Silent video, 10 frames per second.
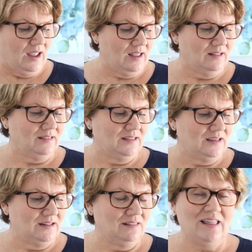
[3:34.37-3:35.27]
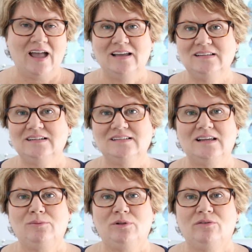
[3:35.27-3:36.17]
And the last
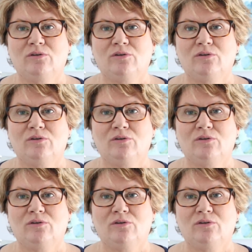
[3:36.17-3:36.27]
example of